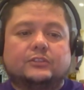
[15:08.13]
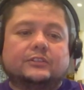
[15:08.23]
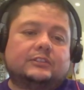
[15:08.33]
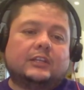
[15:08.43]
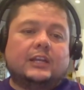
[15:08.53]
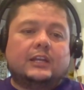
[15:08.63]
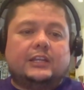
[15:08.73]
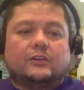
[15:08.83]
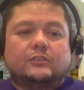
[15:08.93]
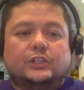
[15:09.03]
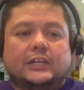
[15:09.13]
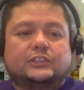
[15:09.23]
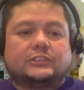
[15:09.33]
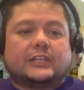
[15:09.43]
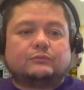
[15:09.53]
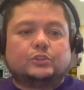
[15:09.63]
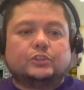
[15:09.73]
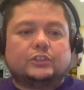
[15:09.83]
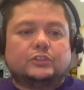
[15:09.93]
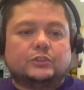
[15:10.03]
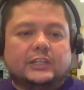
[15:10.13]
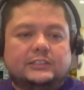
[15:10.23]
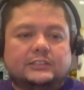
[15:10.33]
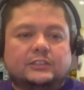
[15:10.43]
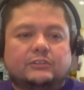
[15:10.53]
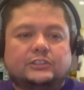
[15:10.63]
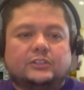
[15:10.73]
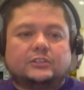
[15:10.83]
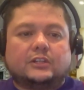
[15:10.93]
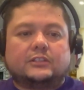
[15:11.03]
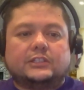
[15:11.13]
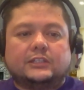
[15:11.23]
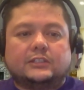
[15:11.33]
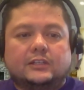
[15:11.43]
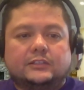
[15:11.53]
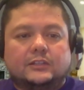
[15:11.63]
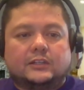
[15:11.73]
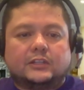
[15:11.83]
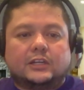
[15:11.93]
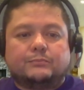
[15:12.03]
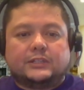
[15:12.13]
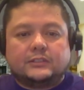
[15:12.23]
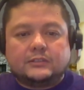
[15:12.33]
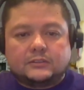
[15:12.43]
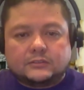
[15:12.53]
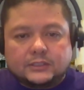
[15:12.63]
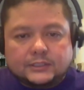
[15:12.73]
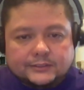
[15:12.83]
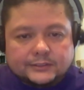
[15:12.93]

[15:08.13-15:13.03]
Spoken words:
So it's, just have to do your due diligence and research on the company. Okay.